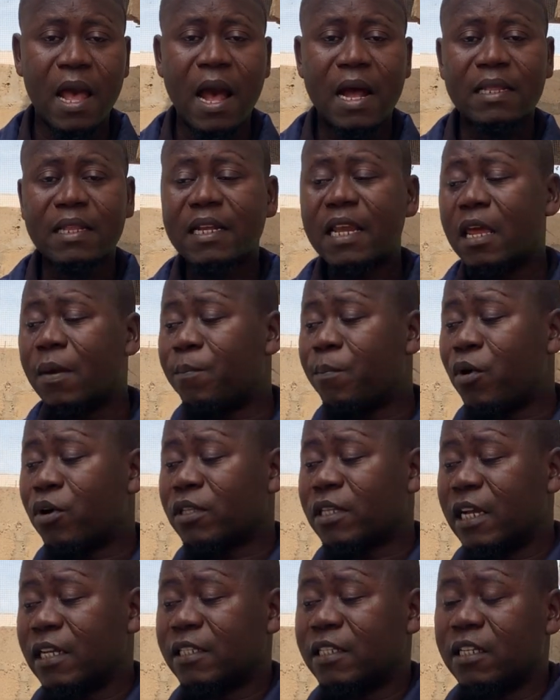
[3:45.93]
Another
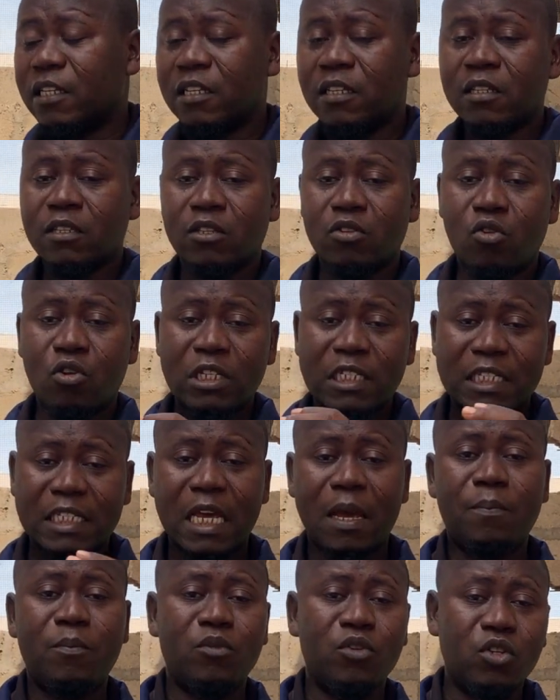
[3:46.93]
important thing or
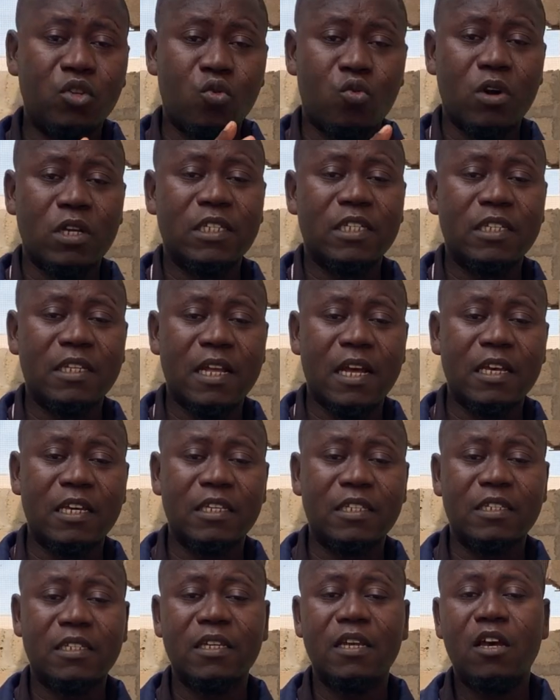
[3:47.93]
step we need to consider
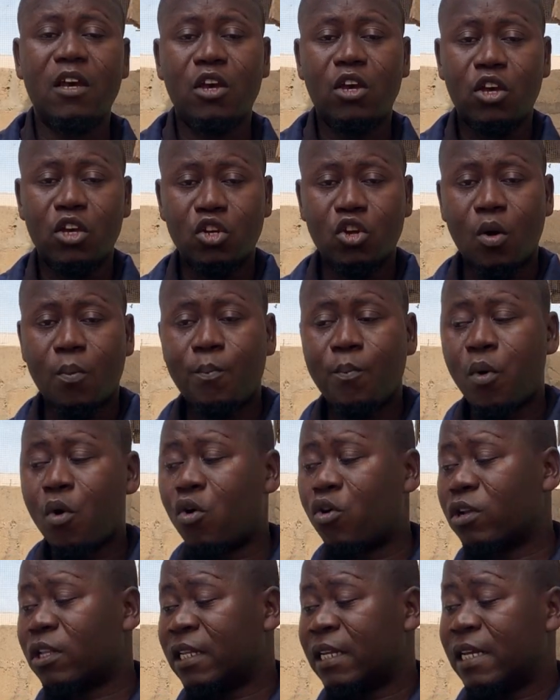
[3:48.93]
is your
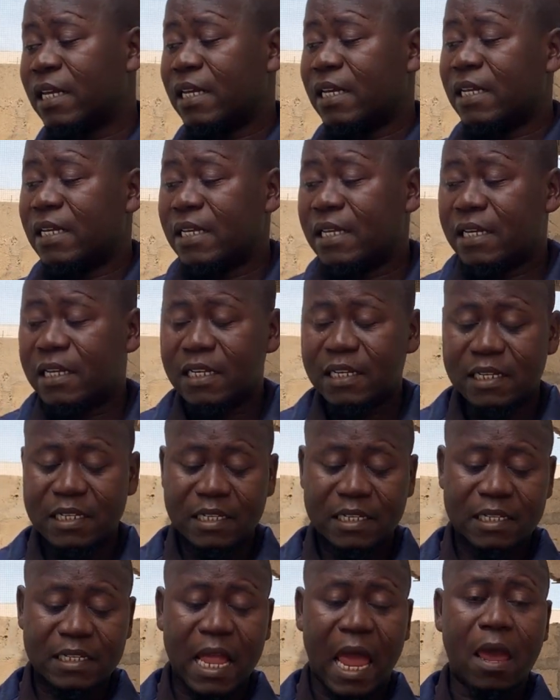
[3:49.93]
pond
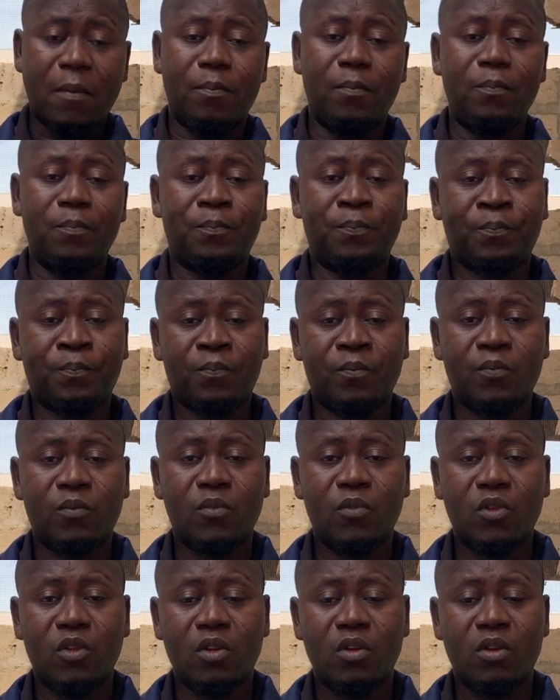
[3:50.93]
style.
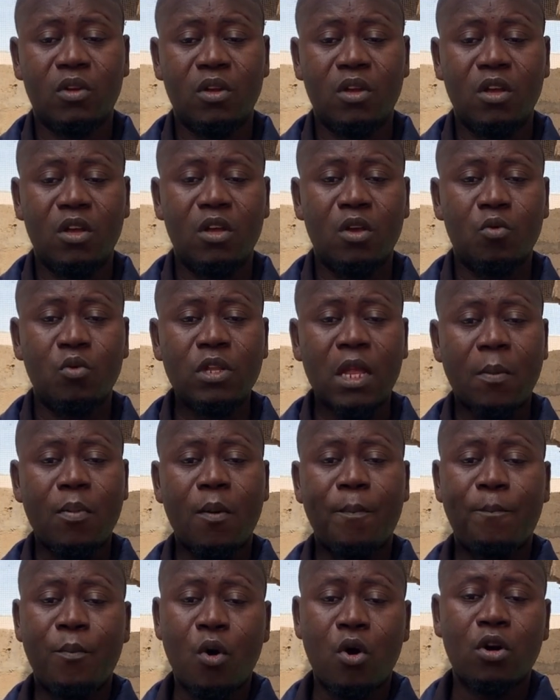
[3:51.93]
What type
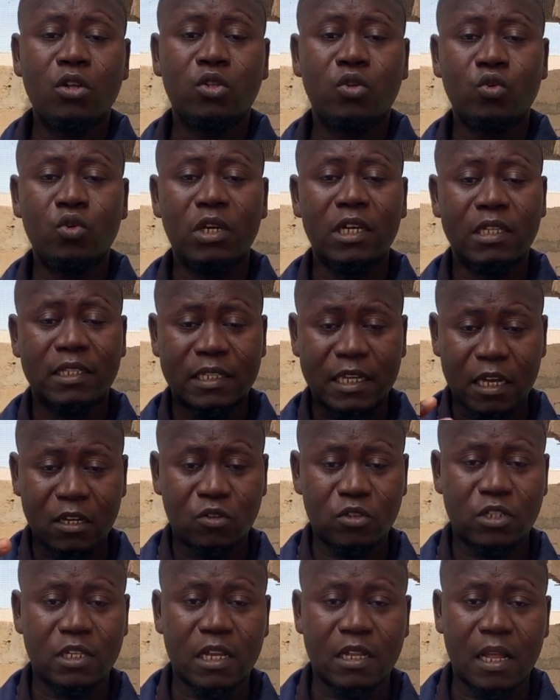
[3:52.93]
of pond do you intend
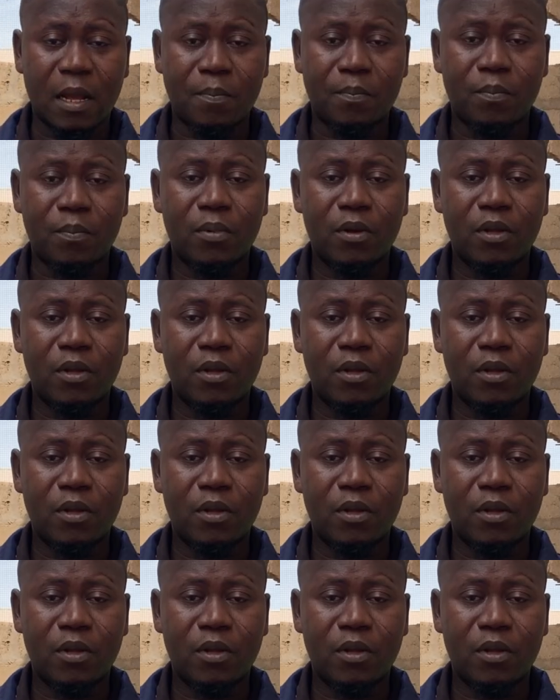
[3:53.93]
to set up?